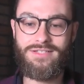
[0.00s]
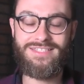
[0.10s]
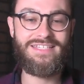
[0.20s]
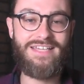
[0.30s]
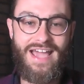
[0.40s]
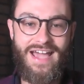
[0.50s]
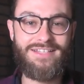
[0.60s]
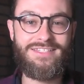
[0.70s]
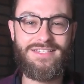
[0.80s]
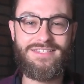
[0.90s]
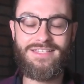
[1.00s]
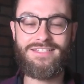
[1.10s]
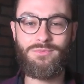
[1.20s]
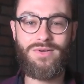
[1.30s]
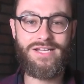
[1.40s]
the z axis,
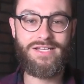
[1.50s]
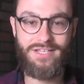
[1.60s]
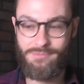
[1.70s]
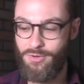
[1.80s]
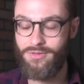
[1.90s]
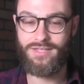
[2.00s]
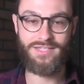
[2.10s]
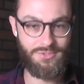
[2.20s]
that's really pulling the